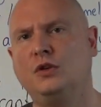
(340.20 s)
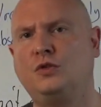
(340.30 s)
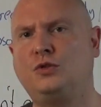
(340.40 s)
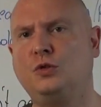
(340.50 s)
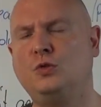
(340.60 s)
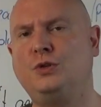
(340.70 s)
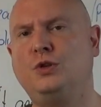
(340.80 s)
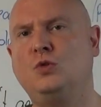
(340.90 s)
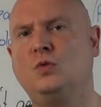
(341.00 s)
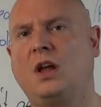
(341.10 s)
do
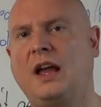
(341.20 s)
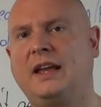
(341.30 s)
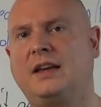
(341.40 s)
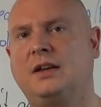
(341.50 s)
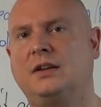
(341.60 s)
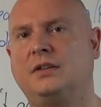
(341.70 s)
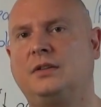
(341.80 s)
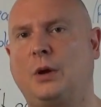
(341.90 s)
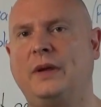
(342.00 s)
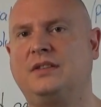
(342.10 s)
you like
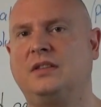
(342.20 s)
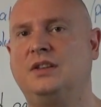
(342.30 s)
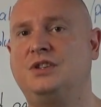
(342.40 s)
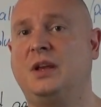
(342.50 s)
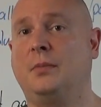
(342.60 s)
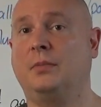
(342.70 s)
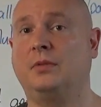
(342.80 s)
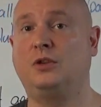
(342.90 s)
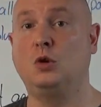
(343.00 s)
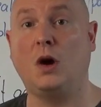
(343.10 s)
going to the gym?
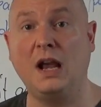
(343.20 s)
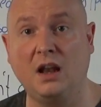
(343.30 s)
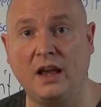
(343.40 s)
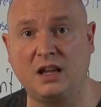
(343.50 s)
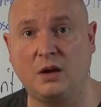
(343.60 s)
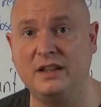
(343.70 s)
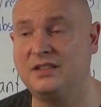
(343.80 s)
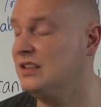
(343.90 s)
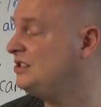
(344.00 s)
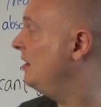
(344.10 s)
Do I like going
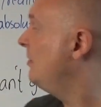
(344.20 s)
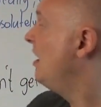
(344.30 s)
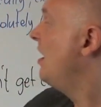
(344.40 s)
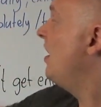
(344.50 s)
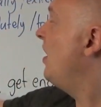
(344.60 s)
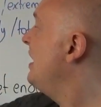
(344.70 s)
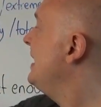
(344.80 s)
to the gym? I